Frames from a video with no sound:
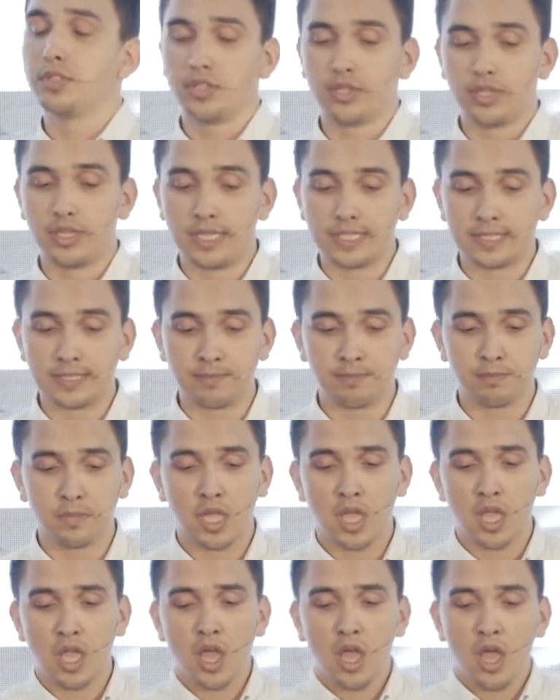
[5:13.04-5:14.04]
doing this.
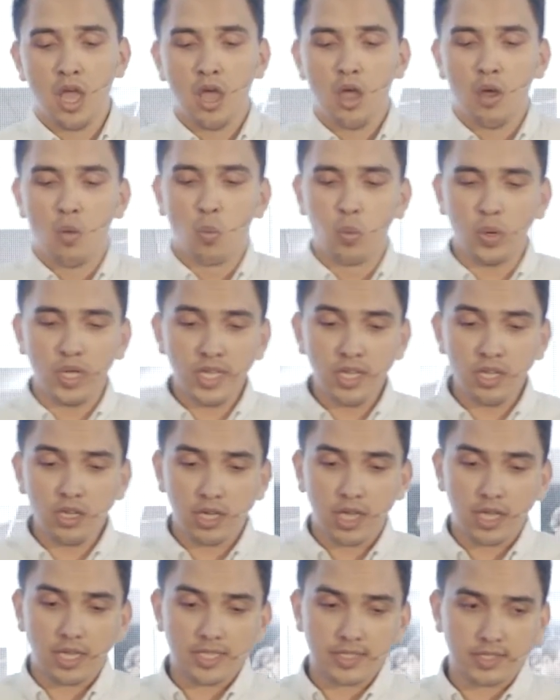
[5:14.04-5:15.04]

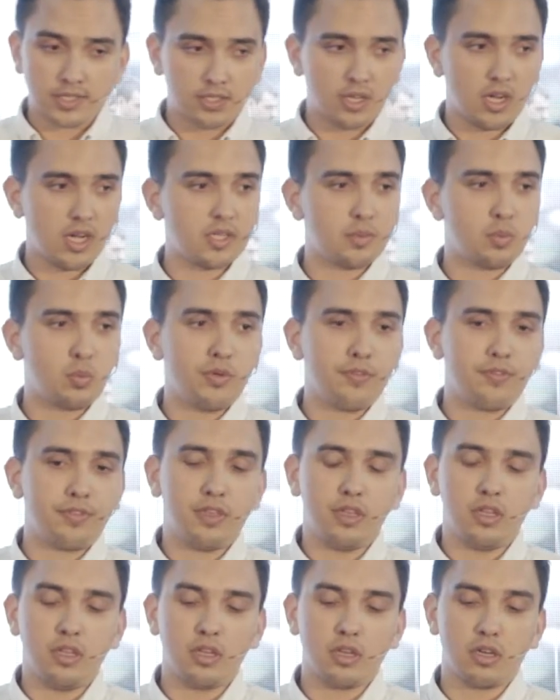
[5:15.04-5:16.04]
We start with
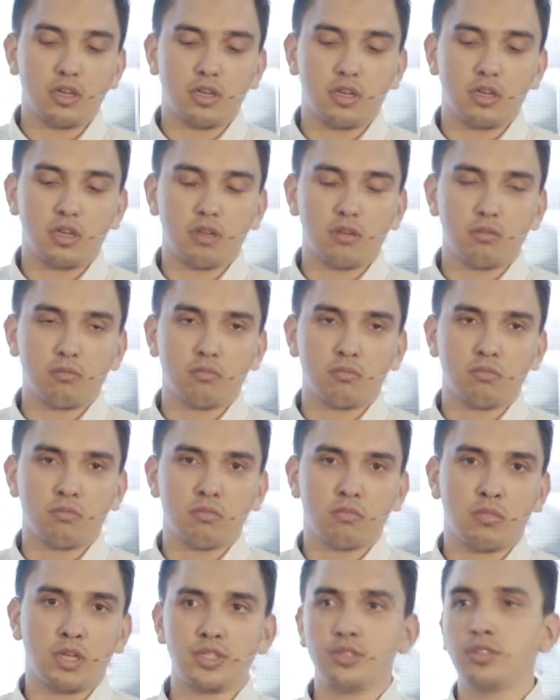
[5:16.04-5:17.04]
the
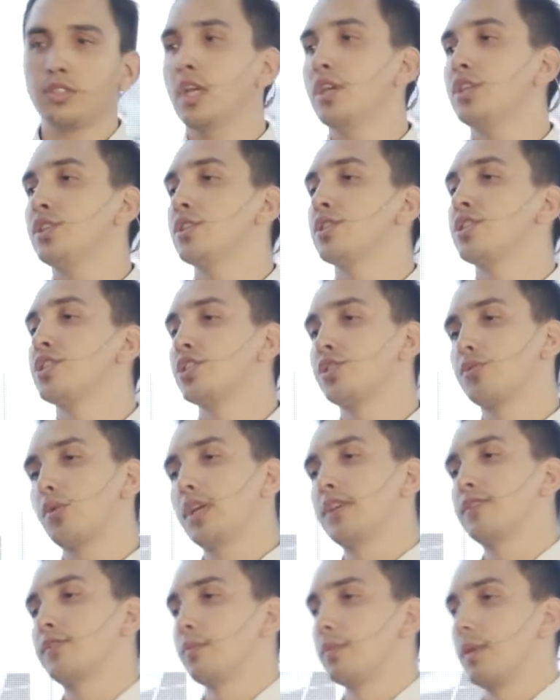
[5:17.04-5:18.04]
education
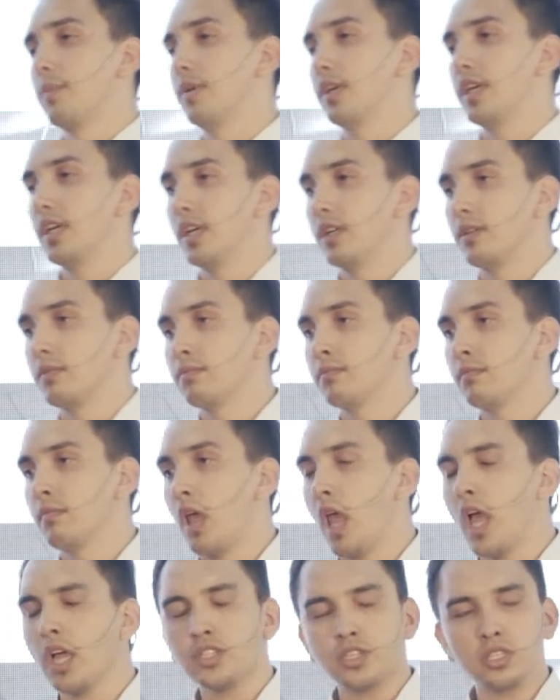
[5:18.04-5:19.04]
straight from the beginning.
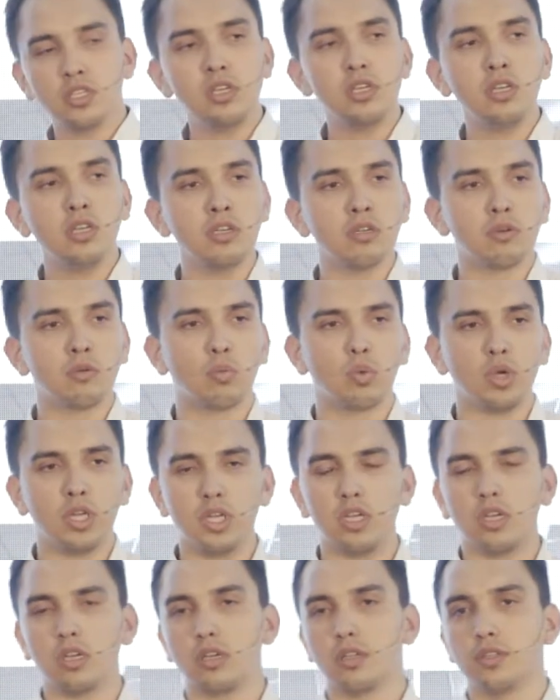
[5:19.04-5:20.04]
Actually,
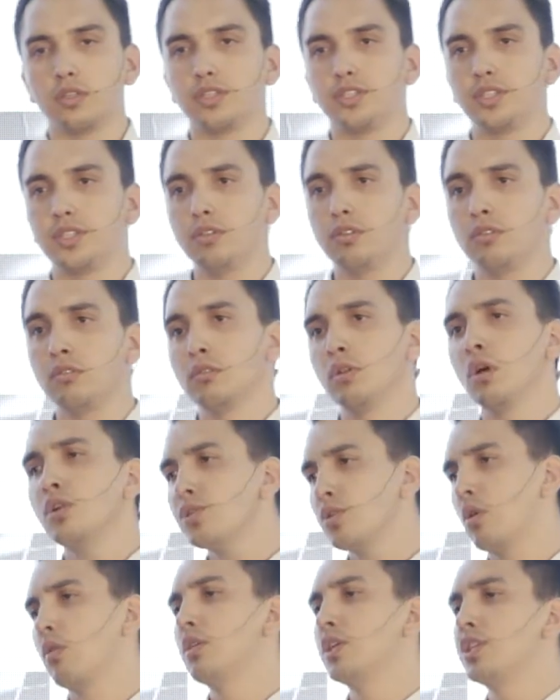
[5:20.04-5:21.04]
we do
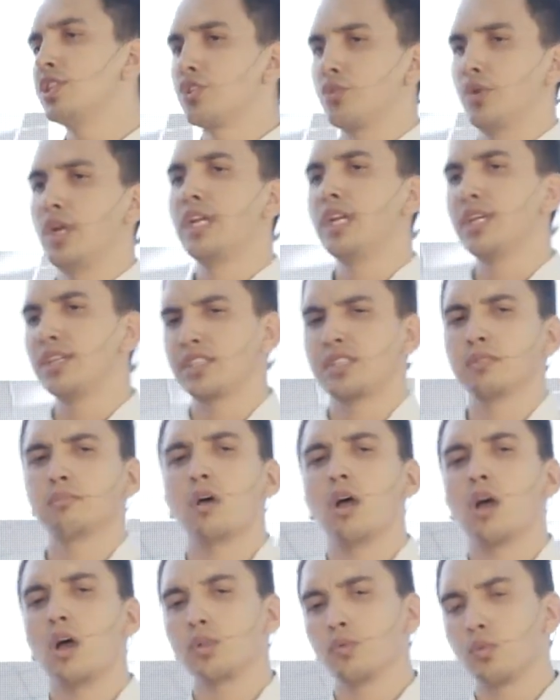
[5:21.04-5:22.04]
not only trainings
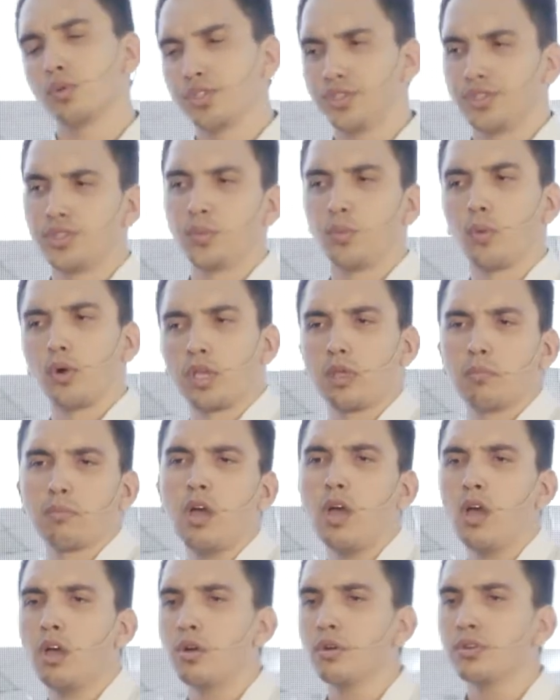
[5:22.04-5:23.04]
about what is your work
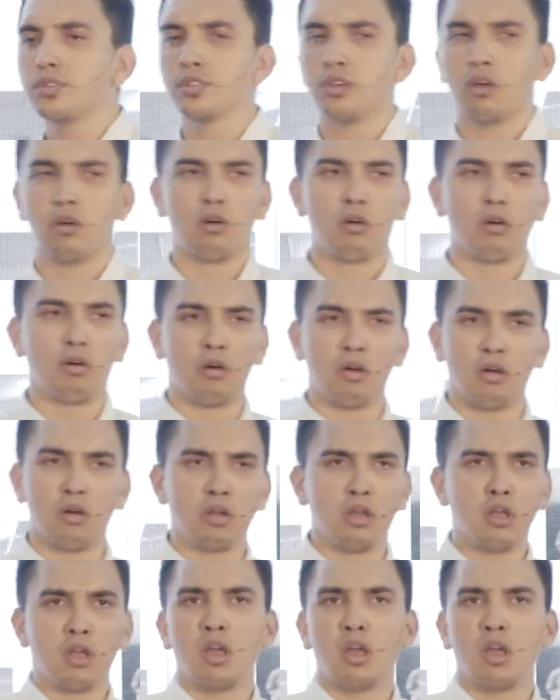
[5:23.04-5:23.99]
about or